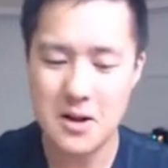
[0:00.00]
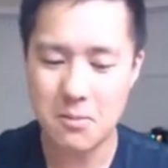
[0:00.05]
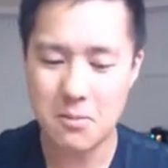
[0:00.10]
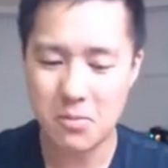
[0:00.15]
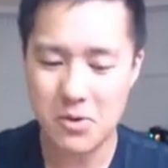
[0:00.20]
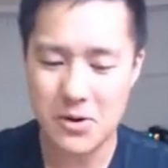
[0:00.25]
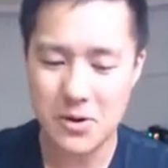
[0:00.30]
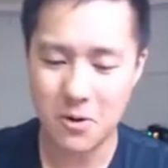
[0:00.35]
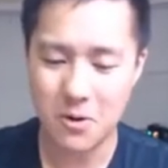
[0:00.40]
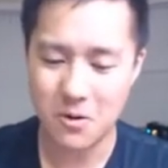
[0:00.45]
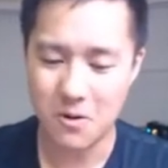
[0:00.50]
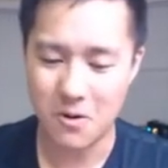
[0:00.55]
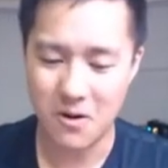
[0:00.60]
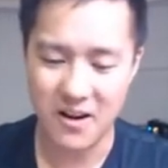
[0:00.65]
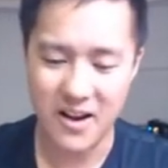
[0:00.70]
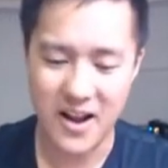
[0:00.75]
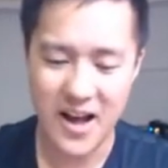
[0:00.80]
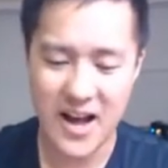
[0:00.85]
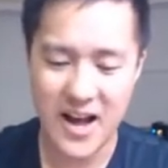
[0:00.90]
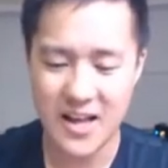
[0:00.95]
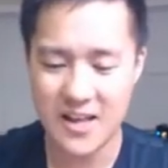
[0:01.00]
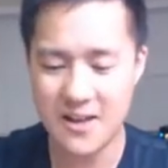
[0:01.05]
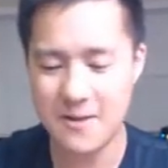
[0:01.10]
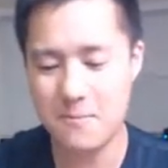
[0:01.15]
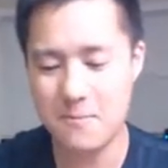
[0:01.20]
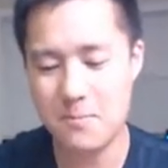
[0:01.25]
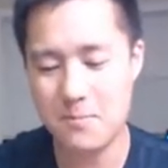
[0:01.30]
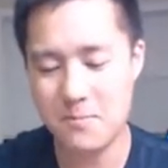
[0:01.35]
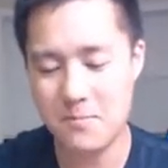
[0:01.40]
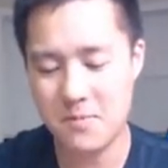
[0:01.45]
pre-order or not,
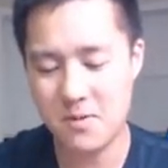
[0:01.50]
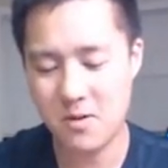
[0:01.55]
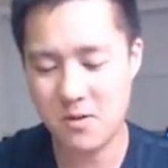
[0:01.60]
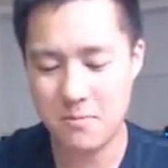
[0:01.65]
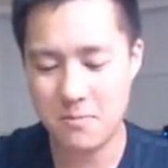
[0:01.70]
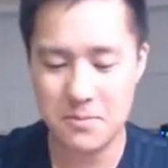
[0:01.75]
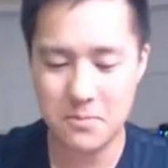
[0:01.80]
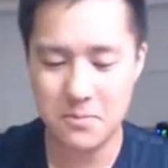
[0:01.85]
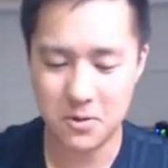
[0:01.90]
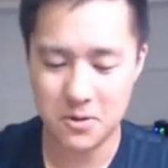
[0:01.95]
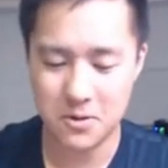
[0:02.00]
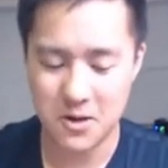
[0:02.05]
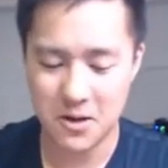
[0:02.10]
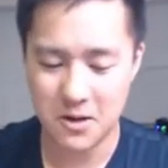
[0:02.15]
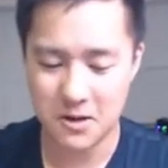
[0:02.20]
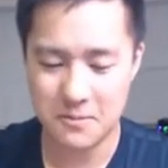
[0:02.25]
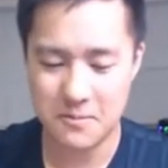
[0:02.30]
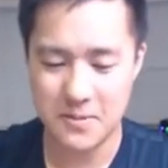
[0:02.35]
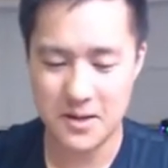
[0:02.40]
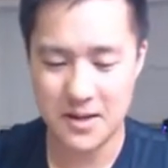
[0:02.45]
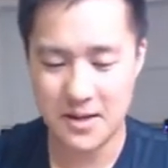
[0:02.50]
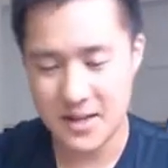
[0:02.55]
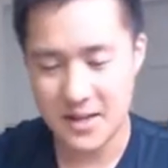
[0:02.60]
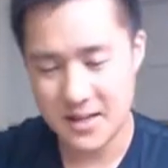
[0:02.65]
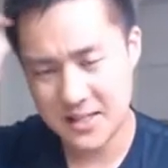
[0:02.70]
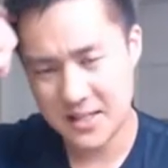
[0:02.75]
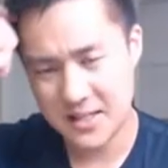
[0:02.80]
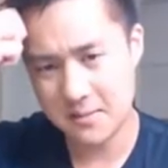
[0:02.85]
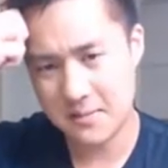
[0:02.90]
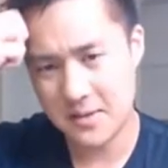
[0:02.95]
and heard people talking me,
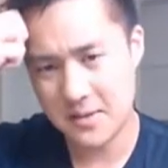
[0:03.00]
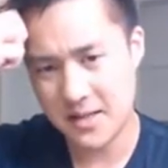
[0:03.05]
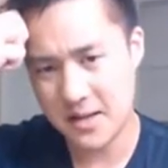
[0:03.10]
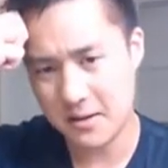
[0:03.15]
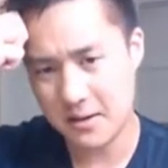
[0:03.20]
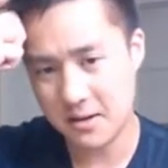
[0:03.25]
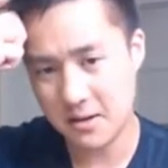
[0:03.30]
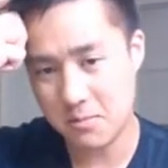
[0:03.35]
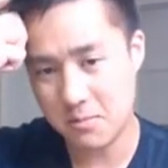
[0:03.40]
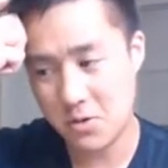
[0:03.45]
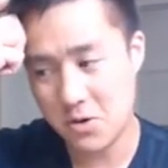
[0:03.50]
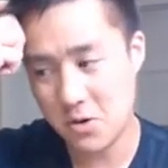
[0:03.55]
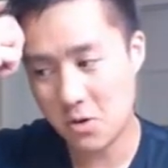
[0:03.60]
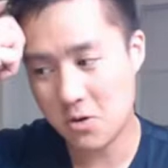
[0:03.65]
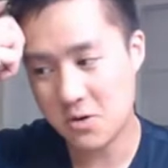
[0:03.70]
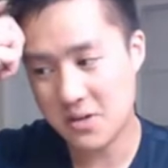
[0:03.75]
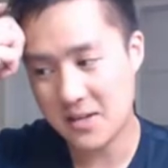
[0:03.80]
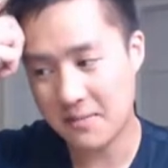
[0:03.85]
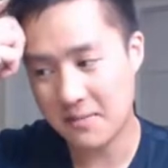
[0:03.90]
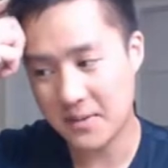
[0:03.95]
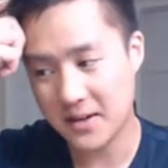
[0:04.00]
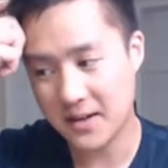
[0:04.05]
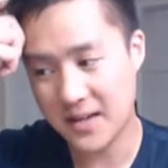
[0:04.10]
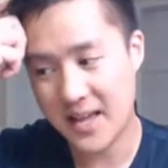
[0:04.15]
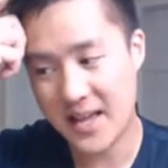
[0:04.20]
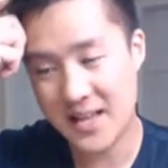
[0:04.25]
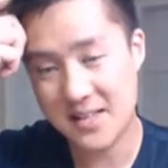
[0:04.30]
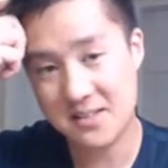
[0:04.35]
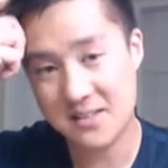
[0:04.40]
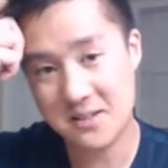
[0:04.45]
telling me that their pre-orders have been
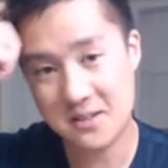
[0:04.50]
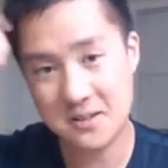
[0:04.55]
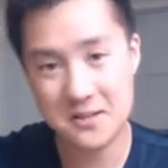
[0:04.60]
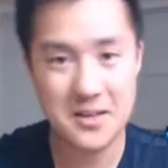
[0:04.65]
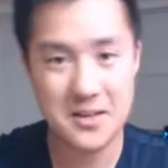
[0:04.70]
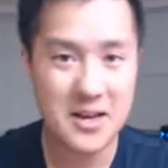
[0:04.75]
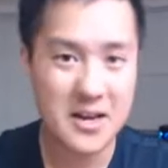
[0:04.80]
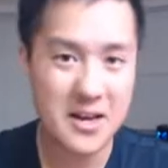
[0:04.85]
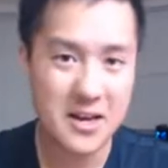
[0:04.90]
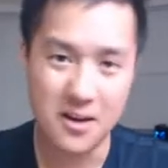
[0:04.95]
canceled.